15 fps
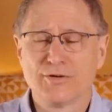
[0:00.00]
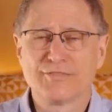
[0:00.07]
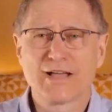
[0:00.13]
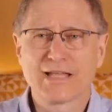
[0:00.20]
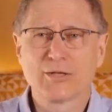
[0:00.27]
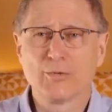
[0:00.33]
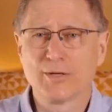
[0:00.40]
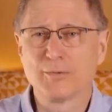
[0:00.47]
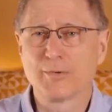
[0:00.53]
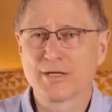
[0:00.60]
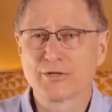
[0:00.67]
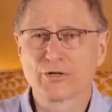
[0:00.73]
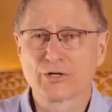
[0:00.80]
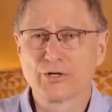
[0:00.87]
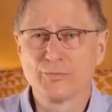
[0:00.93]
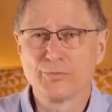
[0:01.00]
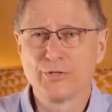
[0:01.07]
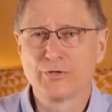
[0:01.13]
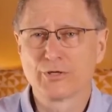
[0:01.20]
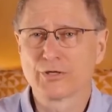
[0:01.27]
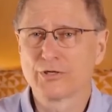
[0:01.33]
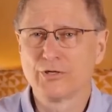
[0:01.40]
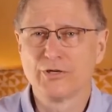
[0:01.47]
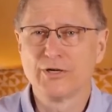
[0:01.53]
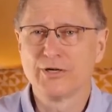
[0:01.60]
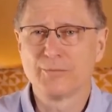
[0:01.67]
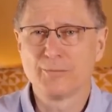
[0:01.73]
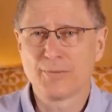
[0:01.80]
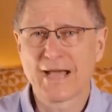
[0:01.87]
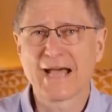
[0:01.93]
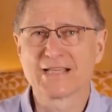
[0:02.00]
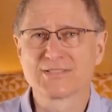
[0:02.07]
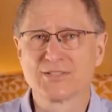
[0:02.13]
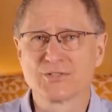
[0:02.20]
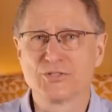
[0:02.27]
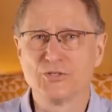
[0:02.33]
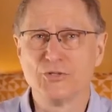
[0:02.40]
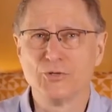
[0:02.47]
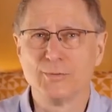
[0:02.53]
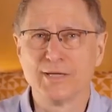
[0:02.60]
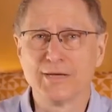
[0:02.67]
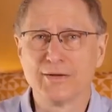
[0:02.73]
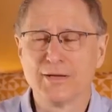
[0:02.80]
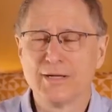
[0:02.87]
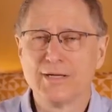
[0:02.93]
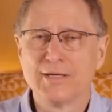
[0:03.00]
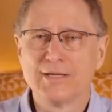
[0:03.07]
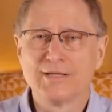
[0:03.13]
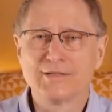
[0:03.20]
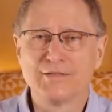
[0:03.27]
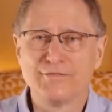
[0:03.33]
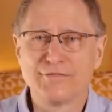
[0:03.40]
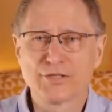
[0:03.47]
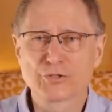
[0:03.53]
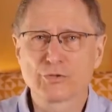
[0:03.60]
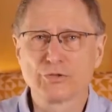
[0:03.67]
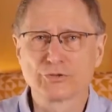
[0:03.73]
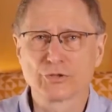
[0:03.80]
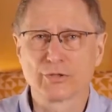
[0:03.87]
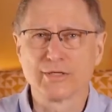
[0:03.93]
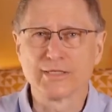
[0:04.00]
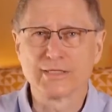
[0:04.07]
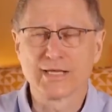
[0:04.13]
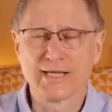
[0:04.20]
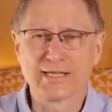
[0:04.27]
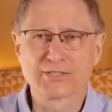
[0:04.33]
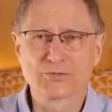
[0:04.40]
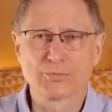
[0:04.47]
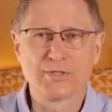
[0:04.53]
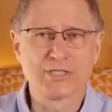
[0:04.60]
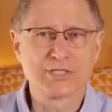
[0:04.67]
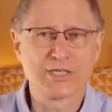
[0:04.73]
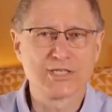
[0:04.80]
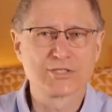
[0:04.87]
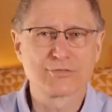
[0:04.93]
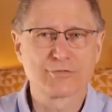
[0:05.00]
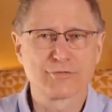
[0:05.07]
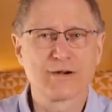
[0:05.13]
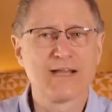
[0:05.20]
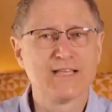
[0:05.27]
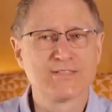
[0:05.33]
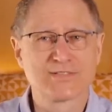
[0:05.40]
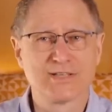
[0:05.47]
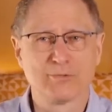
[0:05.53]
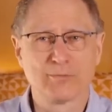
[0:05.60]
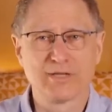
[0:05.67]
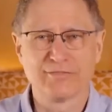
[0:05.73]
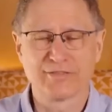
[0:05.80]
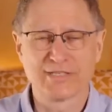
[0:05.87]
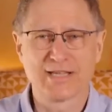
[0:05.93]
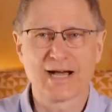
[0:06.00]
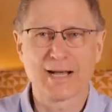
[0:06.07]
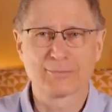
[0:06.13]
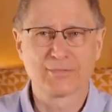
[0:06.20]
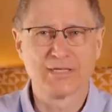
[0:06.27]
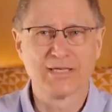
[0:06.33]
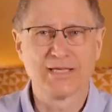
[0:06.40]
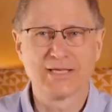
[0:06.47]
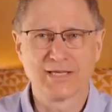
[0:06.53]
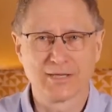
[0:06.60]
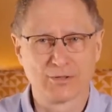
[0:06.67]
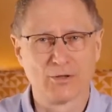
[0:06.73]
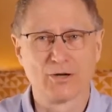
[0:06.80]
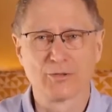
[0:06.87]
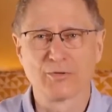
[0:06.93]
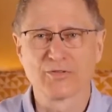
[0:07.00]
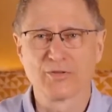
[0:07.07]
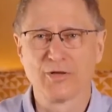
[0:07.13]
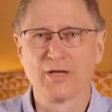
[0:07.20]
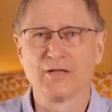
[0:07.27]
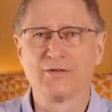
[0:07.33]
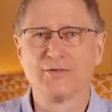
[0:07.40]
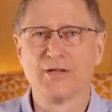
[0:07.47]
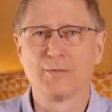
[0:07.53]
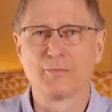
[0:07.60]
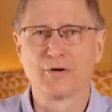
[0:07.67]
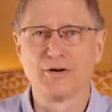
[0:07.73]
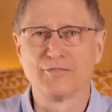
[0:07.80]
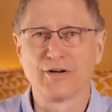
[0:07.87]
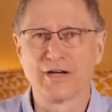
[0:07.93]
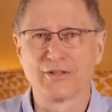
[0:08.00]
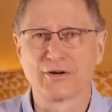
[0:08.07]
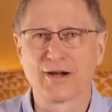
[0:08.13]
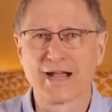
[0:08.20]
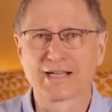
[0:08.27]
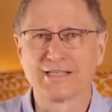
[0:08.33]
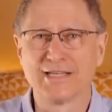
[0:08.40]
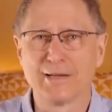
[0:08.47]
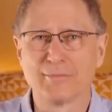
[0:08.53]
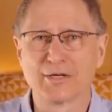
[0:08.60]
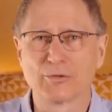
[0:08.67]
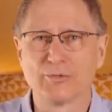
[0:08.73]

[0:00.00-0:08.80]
evaluate whether a computer could pass as a human. The visual Turing test, which is a phrase that we've adopted along with a number of other academic